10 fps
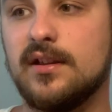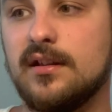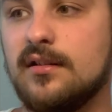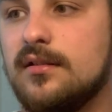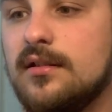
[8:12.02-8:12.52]

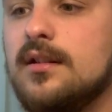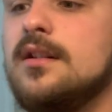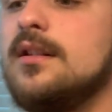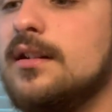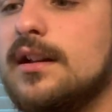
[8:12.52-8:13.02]
the.
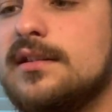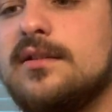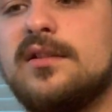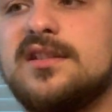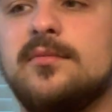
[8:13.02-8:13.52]
I guess it
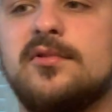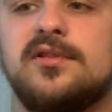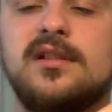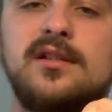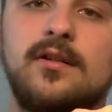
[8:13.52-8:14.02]
looks similar
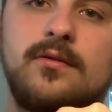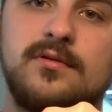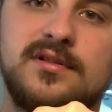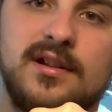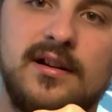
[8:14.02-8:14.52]
to the Dark
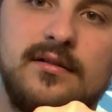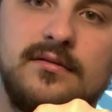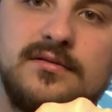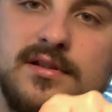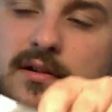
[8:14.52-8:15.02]
Horse
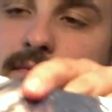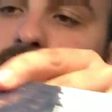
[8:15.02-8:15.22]
style. So,